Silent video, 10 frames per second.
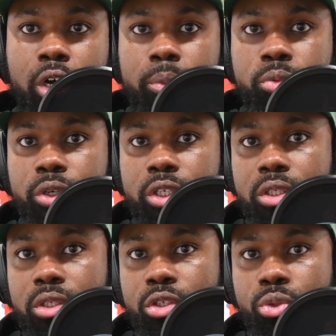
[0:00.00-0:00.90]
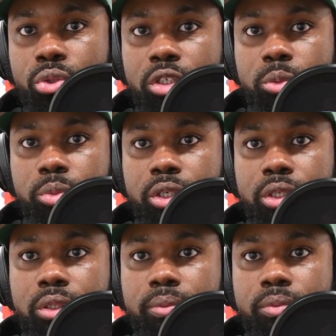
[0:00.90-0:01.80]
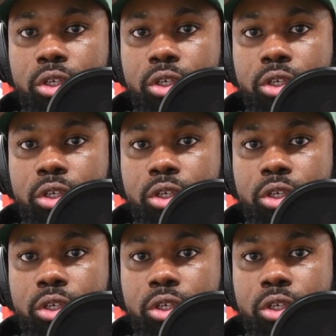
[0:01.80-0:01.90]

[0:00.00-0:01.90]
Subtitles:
operations user experience.